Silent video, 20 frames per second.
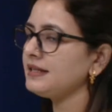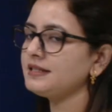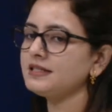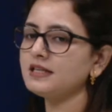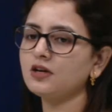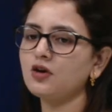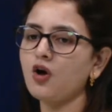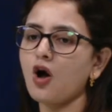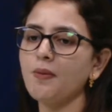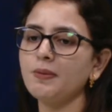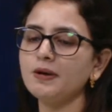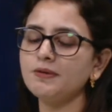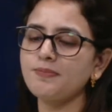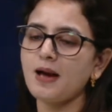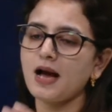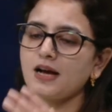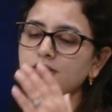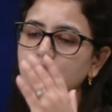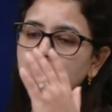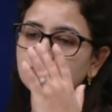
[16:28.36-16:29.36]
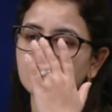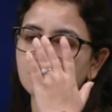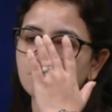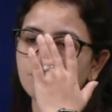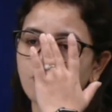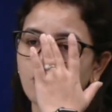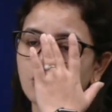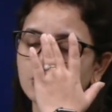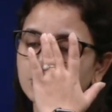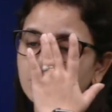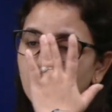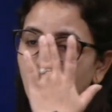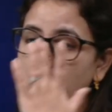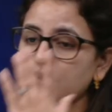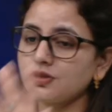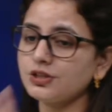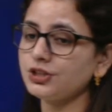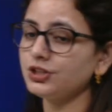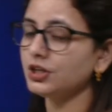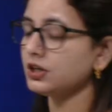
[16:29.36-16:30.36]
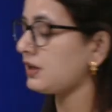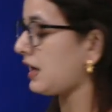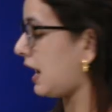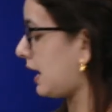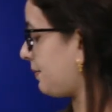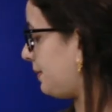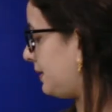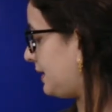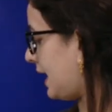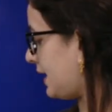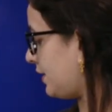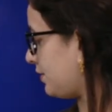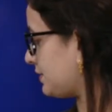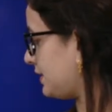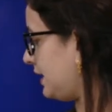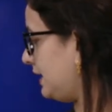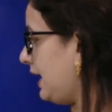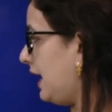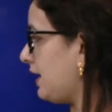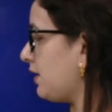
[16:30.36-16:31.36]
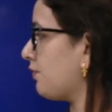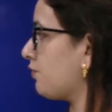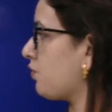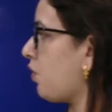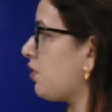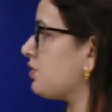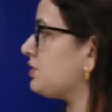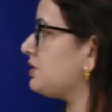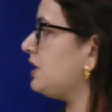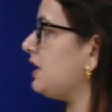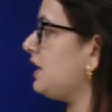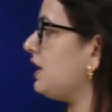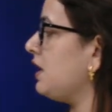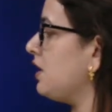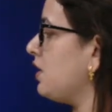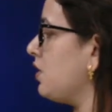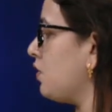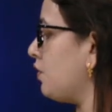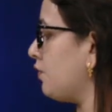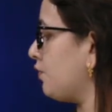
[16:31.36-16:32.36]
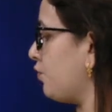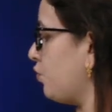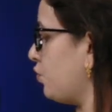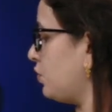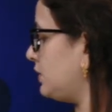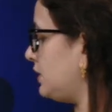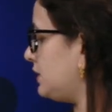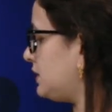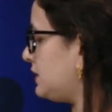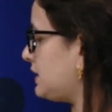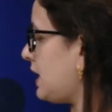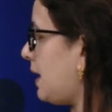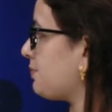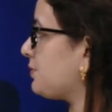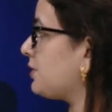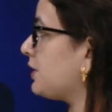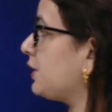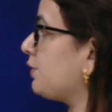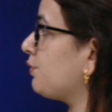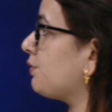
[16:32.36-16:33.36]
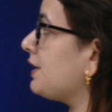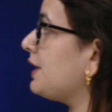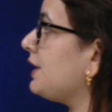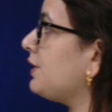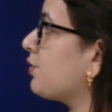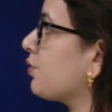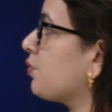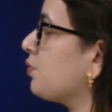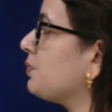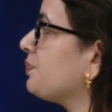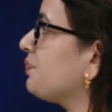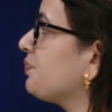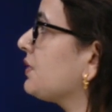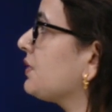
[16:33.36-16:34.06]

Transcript: it's a common passage for the oxygen, carbon dioxide, and of course the food. This is absolutely true.